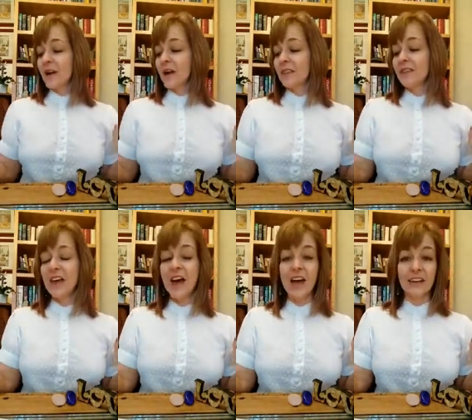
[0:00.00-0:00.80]
And
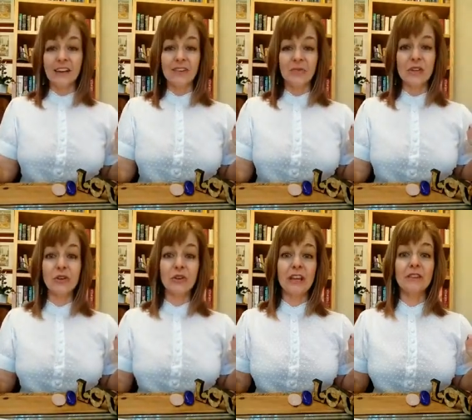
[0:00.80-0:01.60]
then when
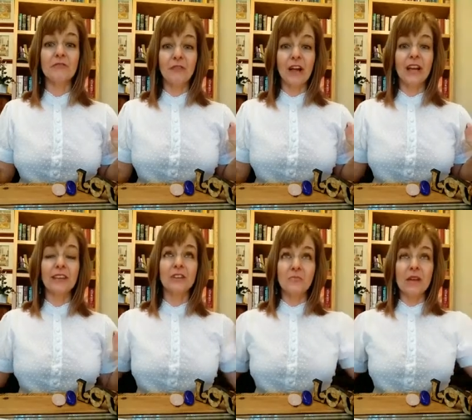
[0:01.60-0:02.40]
you're in
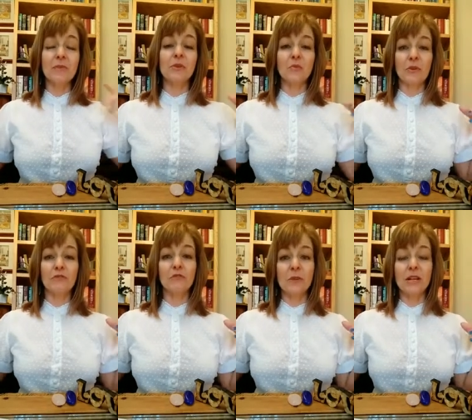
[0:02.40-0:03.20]
flight, there may be more
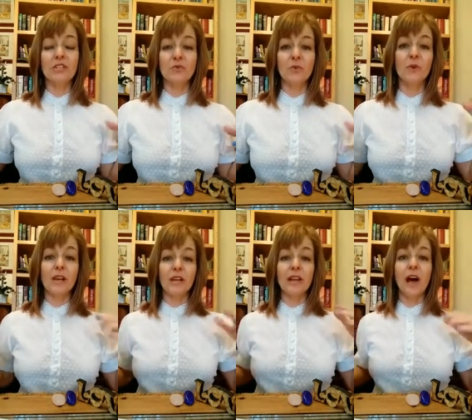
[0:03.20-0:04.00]
information, but
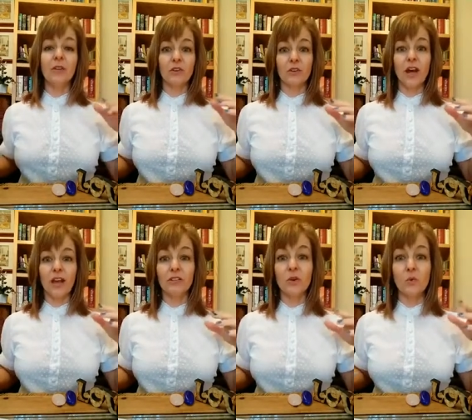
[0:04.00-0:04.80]
right now your
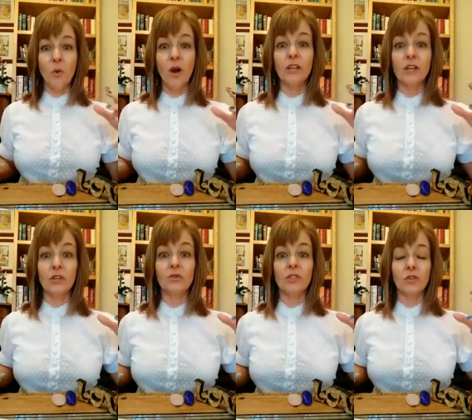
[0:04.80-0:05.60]
guides are wanting
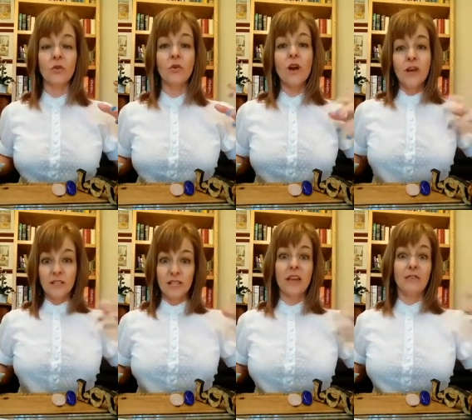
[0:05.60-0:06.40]
you to
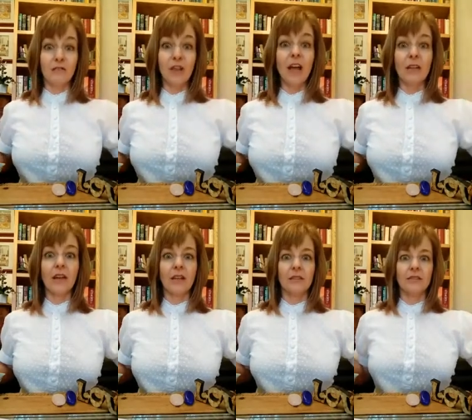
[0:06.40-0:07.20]
take flight
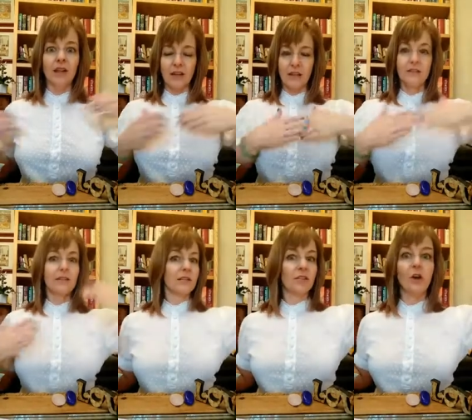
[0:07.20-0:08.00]
and like,
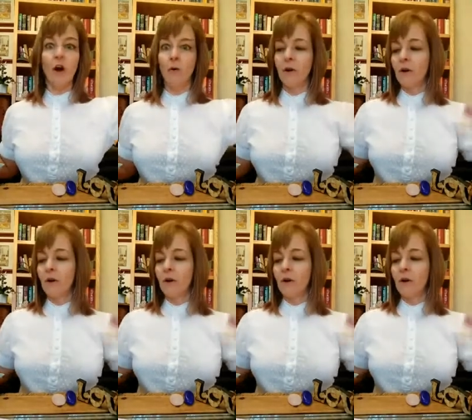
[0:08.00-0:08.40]
let's go.